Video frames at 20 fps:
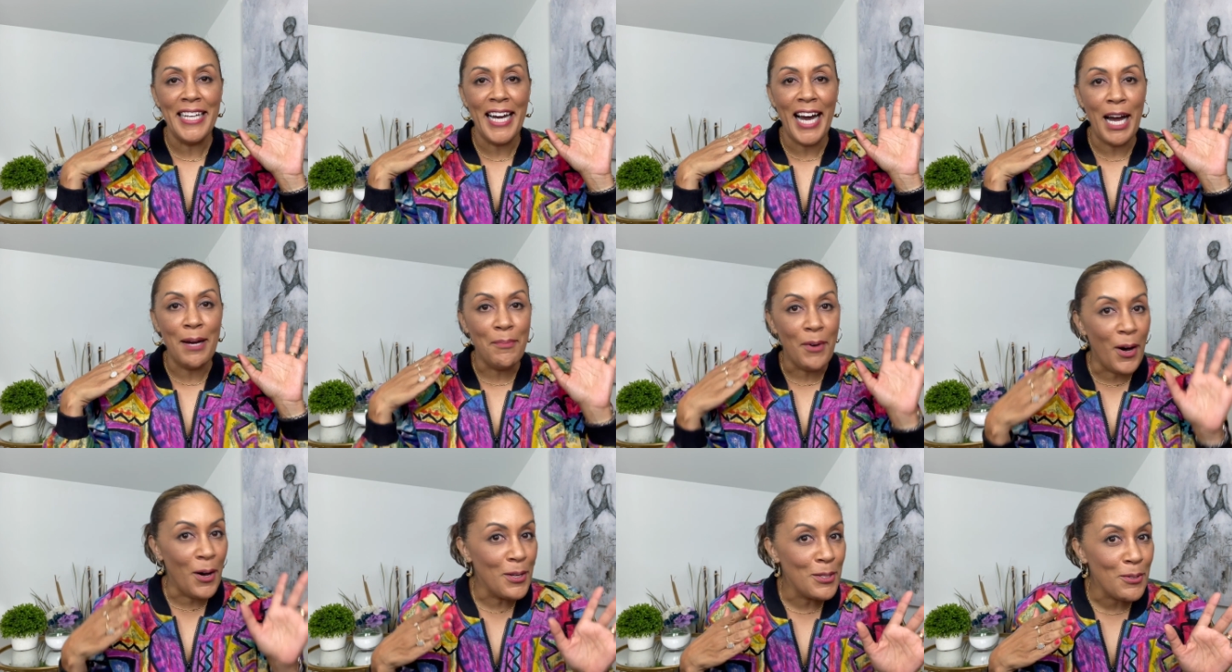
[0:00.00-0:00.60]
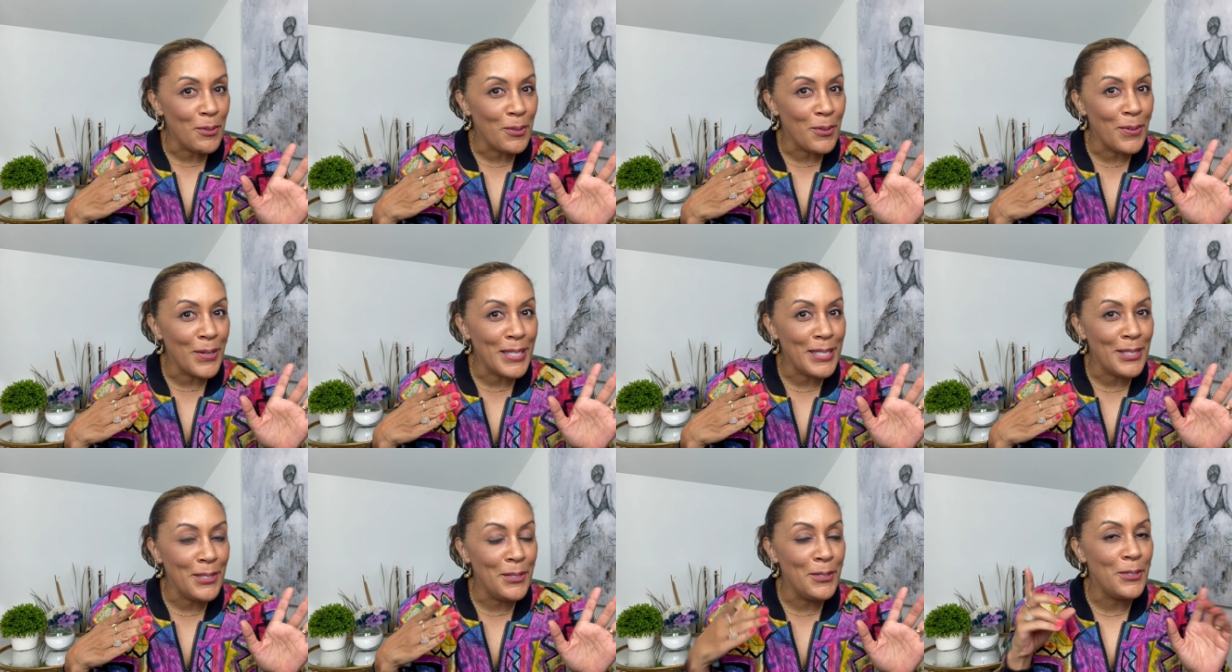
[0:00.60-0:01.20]
I'm also going
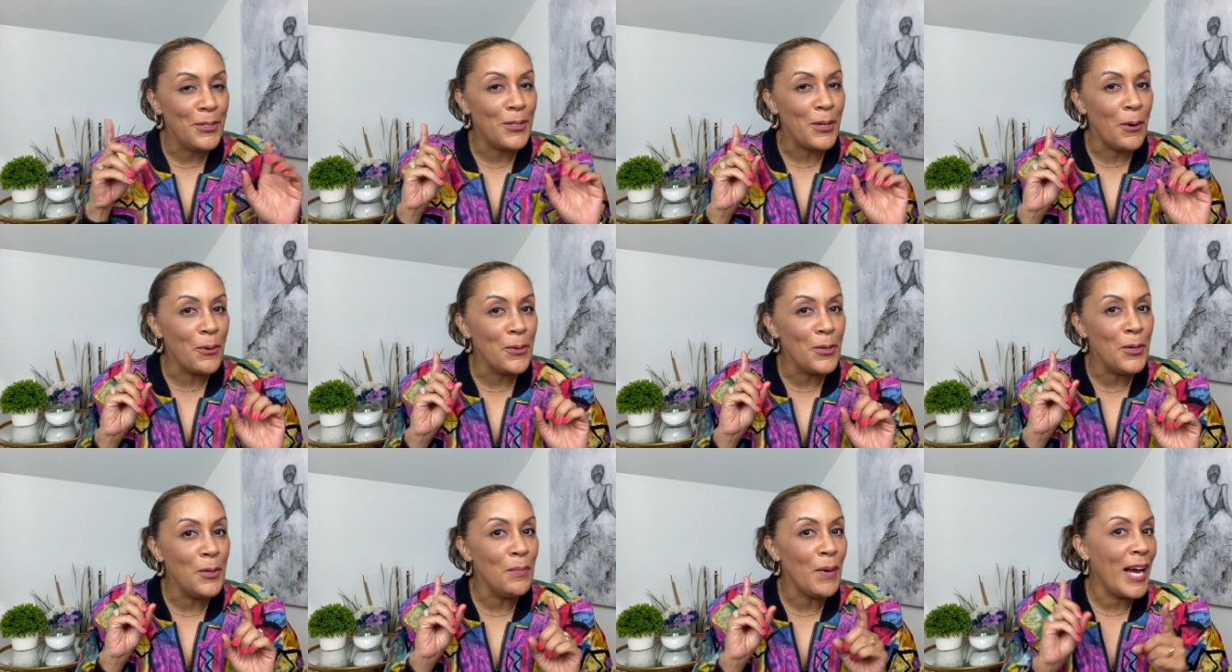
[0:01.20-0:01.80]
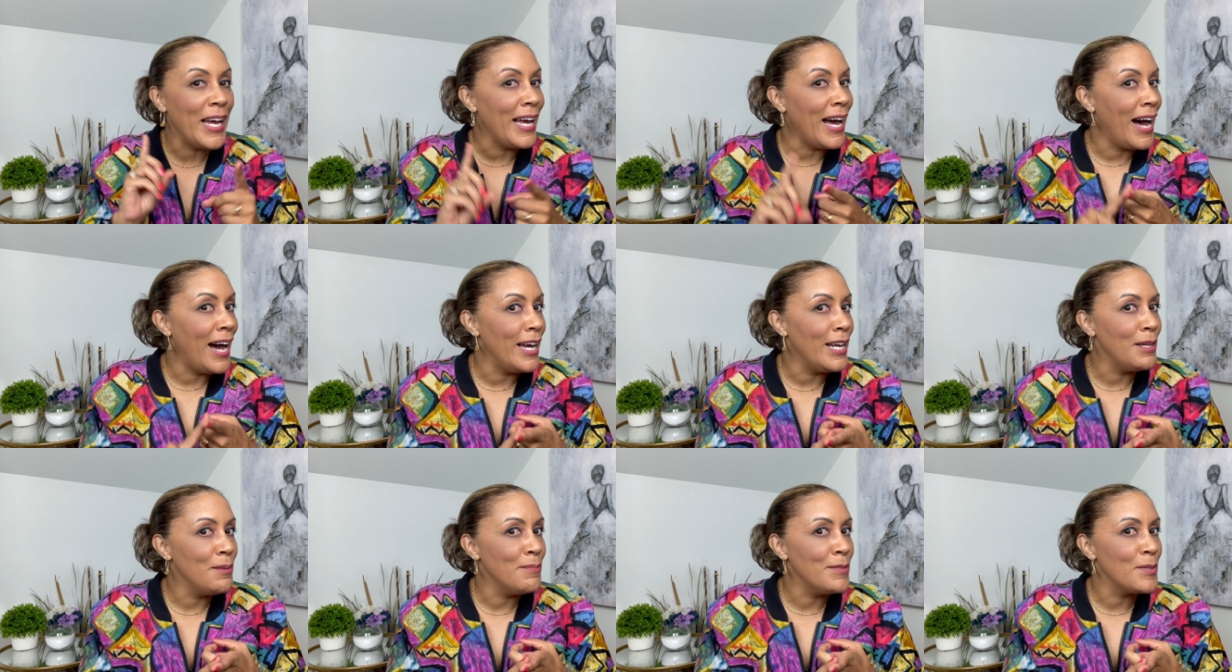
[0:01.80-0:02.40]
to show you my
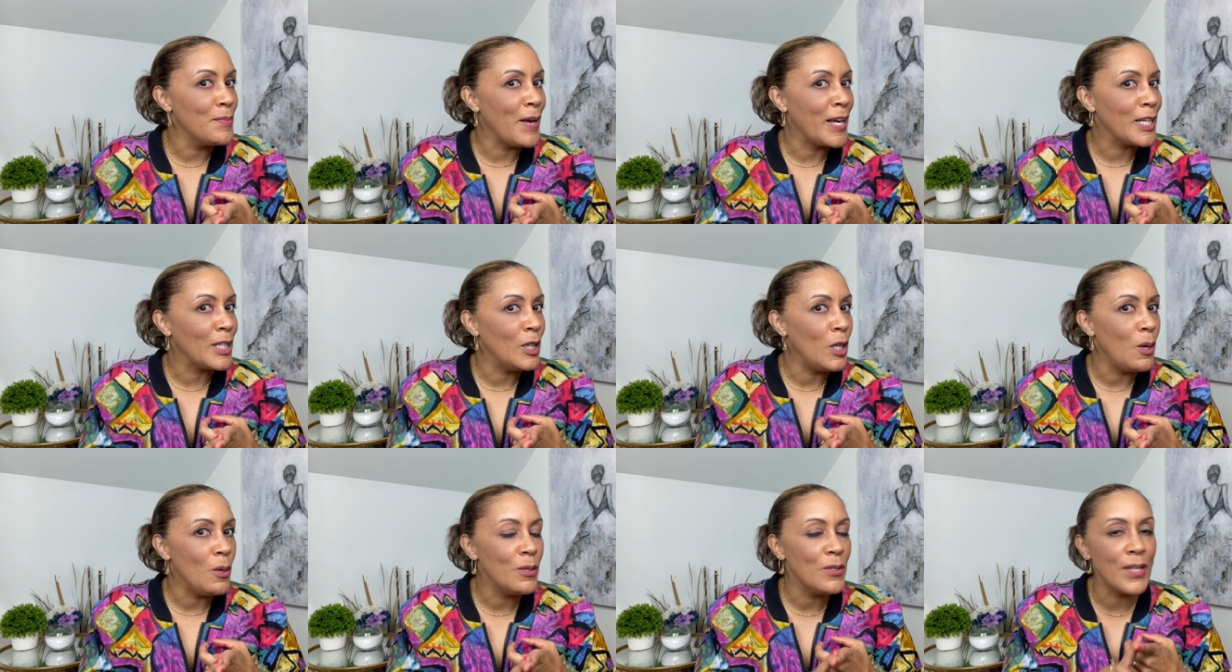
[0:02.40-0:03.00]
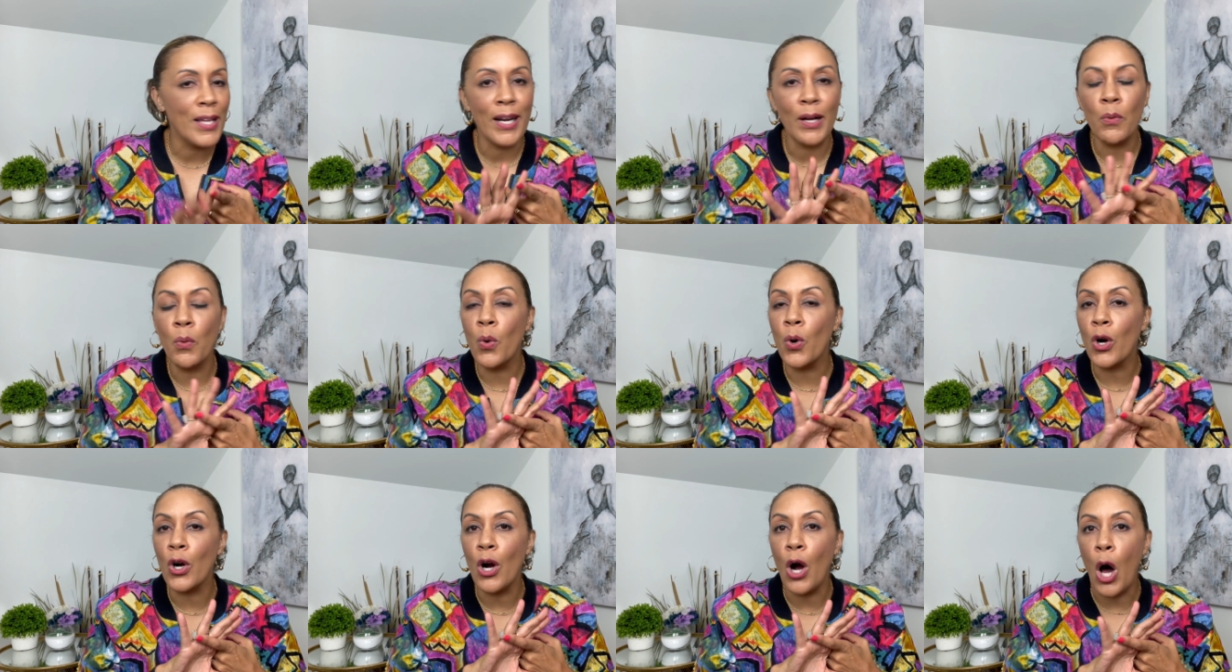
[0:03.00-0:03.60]
items, my clothes that I
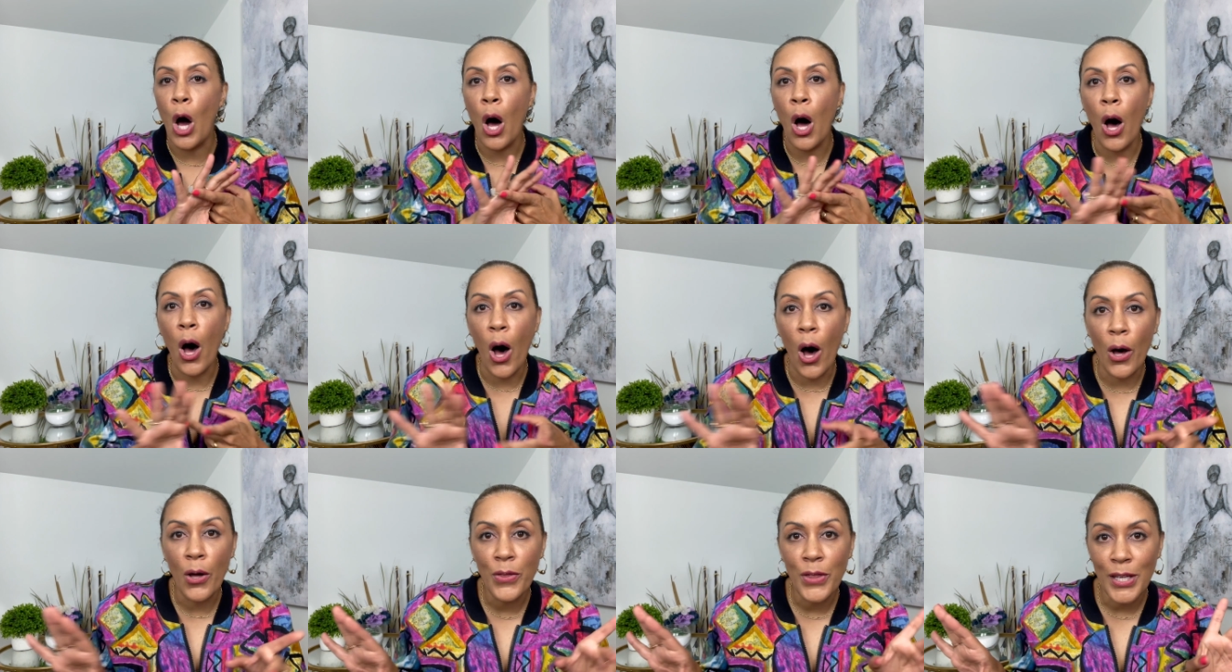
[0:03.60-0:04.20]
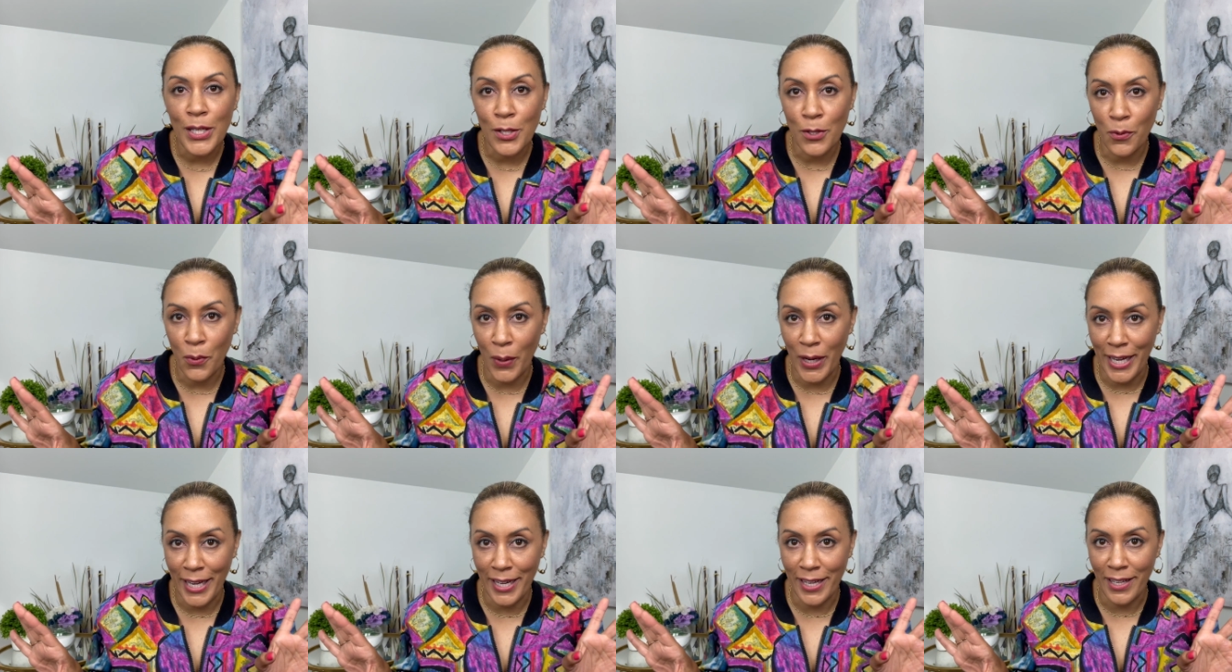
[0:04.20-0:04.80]
wore all this
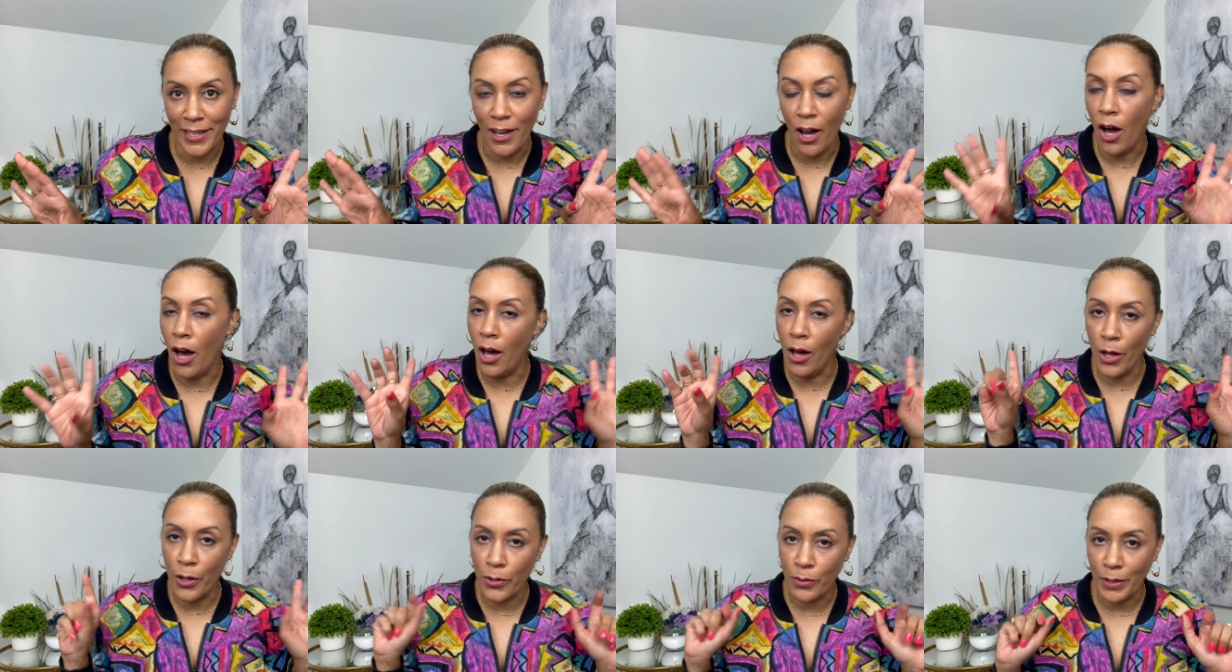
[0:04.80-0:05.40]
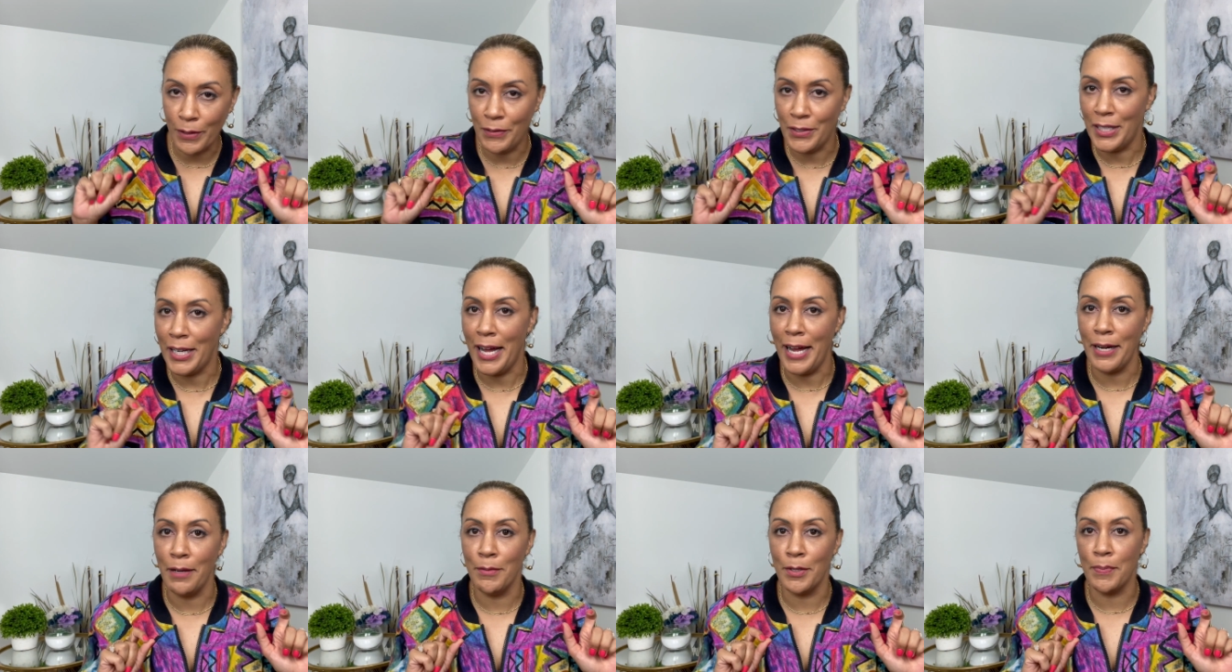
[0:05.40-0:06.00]
week, all thrifted
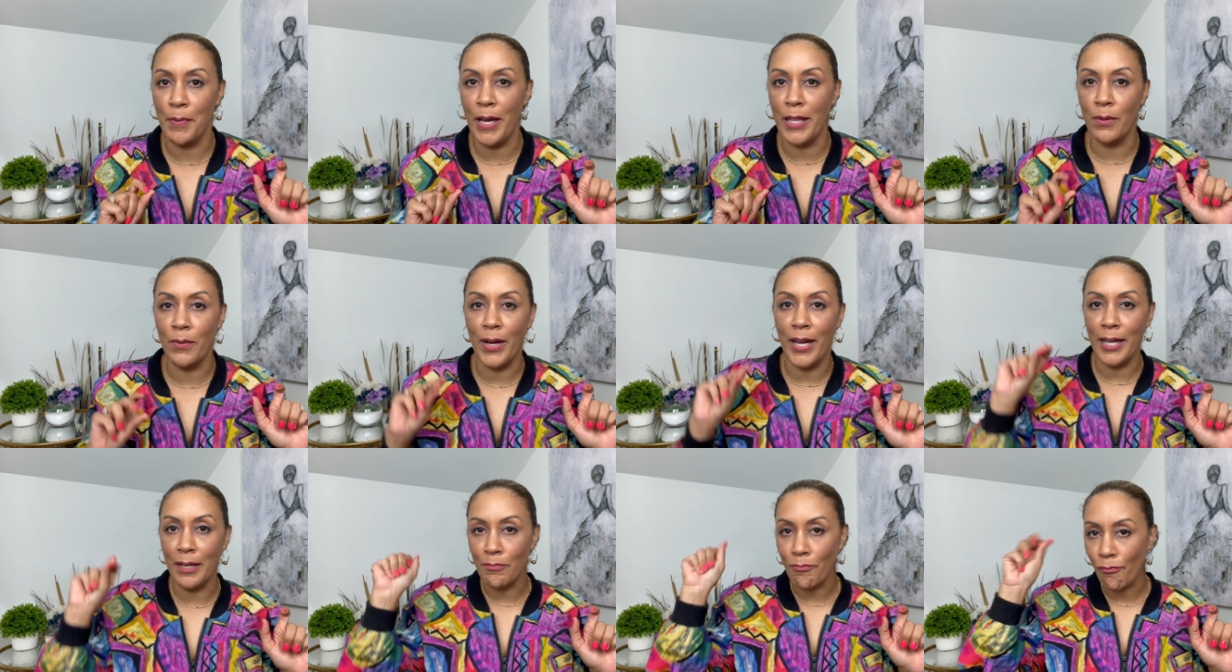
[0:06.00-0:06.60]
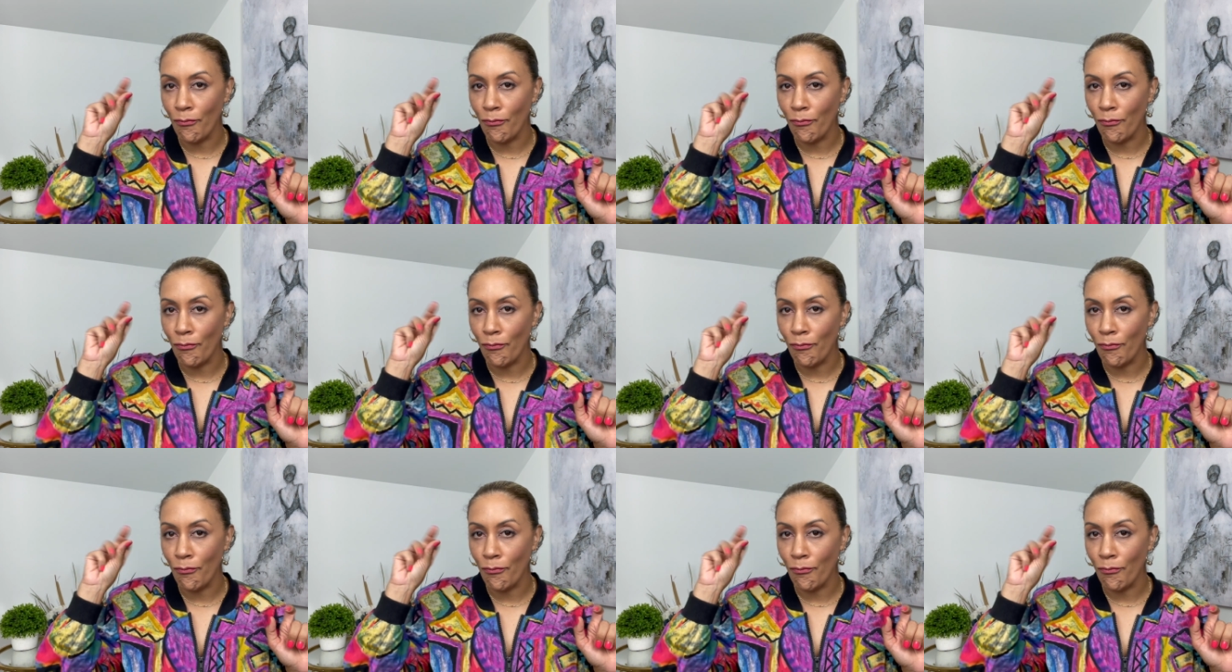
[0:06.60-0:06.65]
items, by the way.